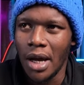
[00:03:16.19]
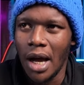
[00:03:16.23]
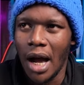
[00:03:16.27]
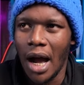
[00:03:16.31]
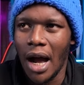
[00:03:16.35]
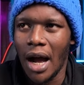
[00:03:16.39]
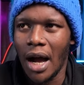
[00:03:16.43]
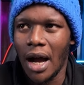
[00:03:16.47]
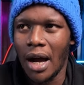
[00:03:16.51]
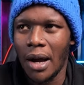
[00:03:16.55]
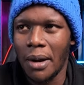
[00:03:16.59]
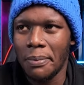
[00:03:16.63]

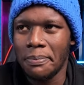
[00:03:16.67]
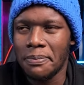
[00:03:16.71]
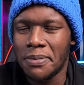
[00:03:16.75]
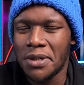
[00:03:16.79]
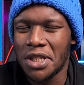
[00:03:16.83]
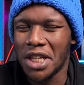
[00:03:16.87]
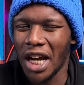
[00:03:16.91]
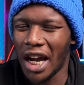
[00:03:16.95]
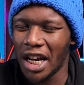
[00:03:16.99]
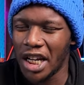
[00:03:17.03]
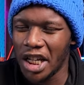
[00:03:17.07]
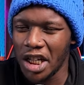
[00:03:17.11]

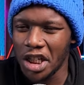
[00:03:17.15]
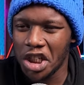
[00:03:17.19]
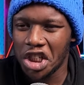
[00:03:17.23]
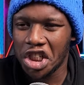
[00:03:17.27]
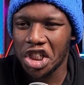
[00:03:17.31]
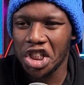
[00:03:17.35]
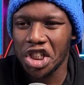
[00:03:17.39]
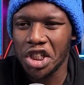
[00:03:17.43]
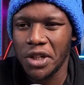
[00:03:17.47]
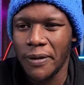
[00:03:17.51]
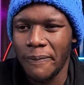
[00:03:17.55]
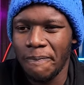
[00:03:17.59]

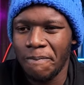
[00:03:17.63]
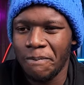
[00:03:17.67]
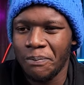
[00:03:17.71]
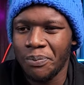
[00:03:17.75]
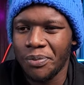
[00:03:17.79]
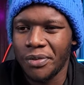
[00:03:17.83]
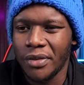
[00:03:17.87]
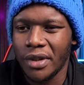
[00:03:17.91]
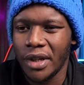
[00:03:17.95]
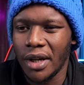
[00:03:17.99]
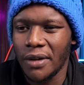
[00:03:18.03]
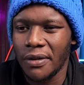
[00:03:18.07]
Tadic,
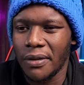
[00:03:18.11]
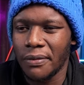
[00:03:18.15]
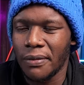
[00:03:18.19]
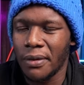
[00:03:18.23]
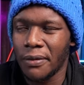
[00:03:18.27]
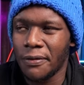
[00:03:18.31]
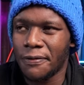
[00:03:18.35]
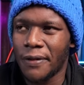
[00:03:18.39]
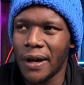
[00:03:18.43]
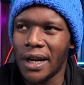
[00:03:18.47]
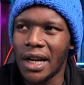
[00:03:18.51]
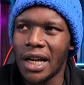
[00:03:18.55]

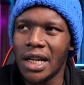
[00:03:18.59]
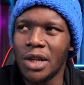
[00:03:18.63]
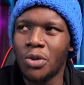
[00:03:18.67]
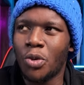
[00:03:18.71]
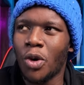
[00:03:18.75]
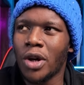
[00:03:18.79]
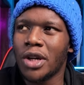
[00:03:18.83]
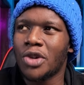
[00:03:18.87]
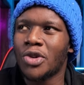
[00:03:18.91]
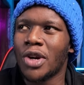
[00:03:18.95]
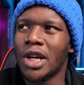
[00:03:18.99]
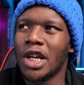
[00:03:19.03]
finally,
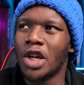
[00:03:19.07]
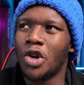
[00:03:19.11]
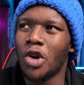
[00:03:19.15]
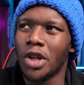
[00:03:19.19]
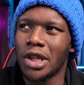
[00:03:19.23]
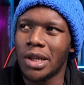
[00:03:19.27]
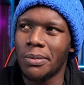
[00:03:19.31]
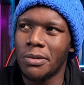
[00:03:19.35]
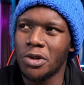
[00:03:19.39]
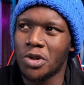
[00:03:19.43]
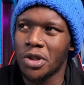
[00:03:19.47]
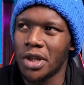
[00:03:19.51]
what really
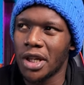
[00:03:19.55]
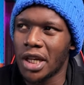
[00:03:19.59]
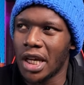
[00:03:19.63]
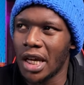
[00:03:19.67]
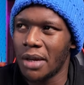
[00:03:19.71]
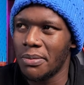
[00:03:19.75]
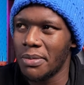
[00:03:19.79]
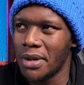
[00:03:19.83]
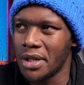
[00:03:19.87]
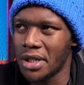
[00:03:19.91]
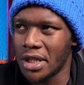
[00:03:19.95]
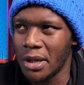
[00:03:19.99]
got them into the
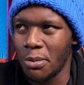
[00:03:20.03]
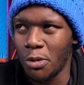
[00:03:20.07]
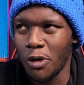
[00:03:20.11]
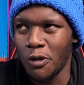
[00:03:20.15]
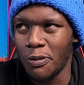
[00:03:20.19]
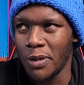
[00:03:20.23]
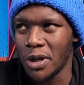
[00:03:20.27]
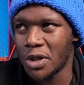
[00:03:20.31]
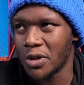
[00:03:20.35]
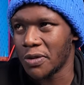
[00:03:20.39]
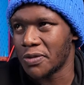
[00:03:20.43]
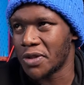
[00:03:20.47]
game is the
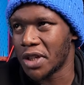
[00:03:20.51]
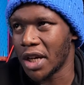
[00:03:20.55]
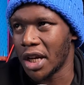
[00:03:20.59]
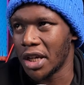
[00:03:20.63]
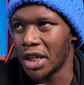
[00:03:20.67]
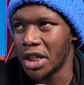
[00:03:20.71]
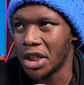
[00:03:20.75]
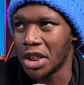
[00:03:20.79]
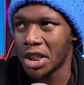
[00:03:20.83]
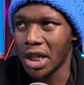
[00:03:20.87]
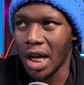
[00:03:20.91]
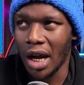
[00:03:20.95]
movement of
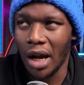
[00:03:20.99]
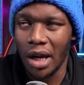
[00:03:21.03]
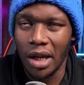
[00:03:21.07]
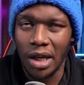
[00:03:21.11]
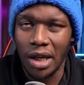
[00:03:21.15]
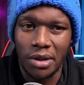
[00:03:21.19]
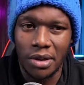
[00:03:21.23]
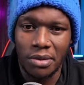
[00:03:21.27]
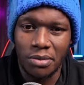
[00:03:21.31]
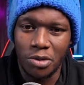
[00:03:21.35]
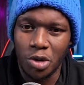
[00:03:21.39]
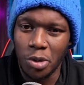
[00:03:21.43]
Tadic,
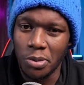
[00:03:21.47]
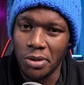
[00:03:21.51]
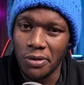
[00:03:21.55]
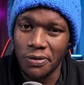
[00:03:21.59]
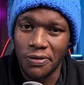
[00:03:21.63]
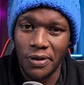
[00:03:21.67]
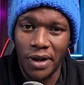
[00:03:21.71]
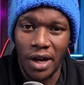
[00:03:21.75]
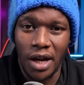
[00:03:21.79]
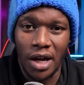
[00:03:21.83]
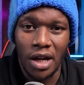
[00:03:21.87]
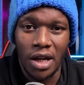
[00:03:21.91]
to be
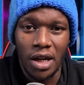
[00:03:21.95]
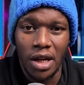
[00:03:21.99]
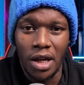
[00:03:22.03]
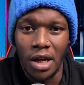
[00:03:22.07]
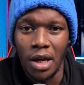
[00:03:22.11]
fair.